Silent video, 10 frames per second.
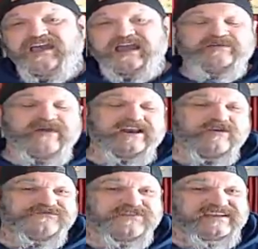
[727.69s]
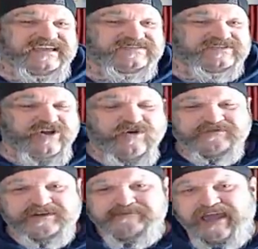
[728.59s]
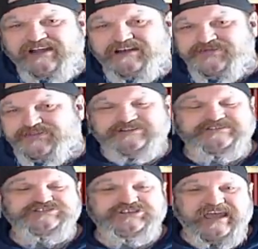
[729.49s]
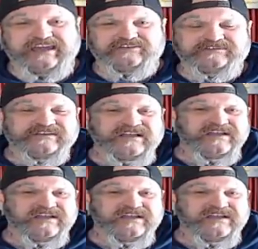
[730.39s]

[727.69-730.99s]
Anyway, don't forget to go over to my other channel,